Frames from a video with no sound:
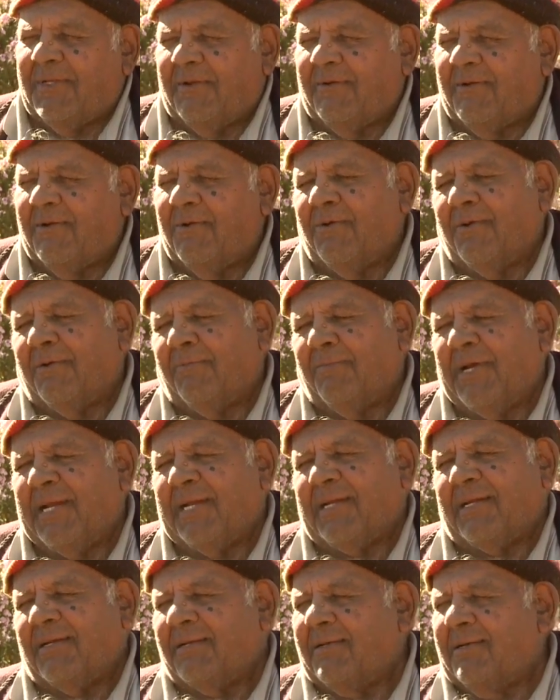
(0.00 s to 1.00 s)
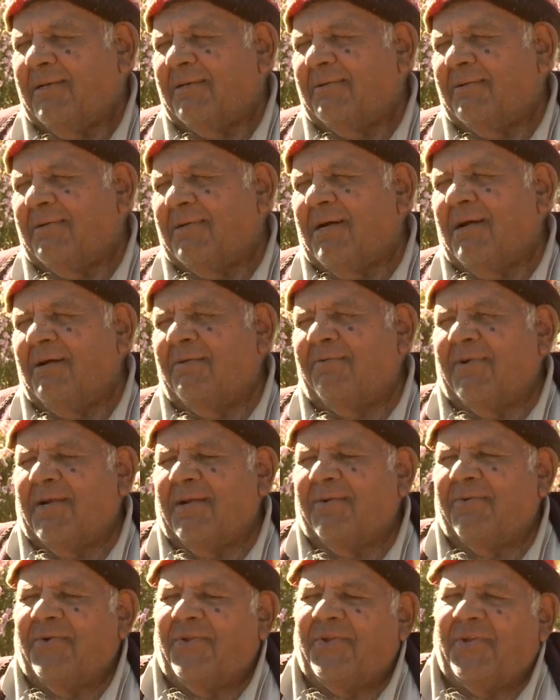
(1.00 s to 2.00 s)
gone back over
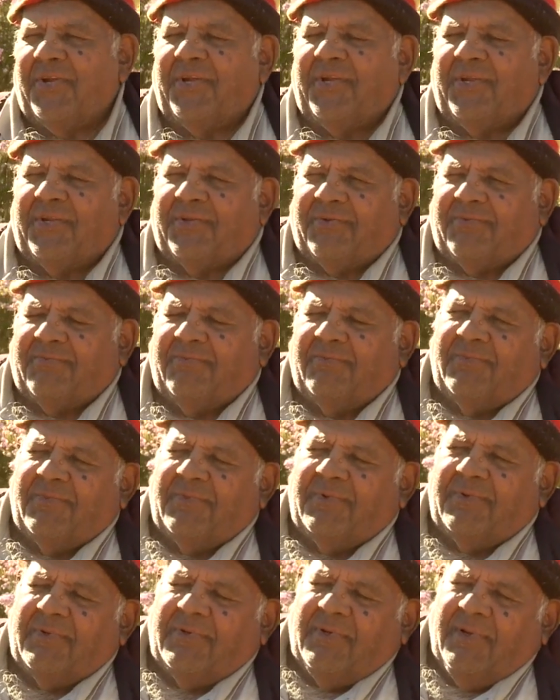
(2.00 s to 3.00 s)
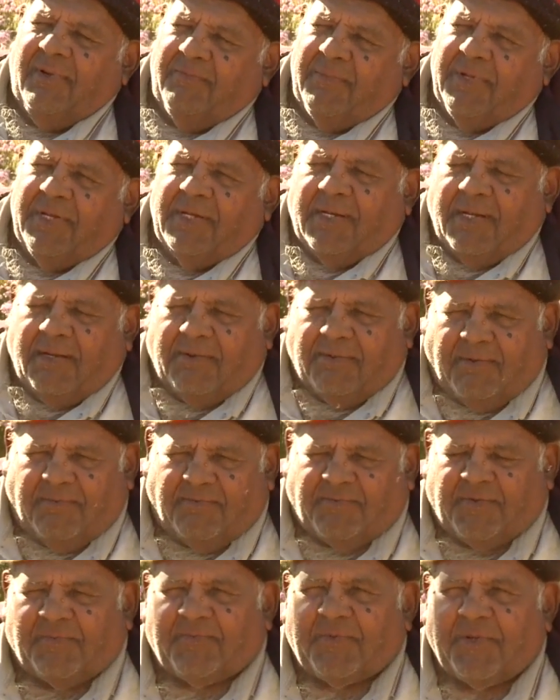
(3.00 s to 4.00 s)
100 years, about
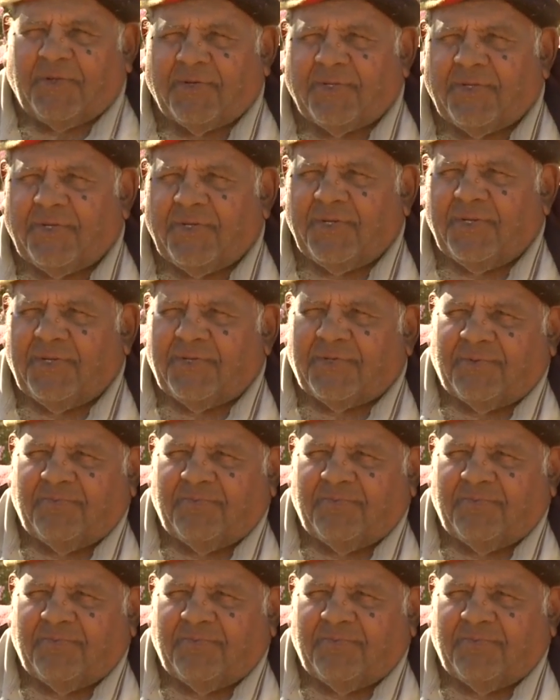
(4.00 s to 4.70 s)
150 odd years.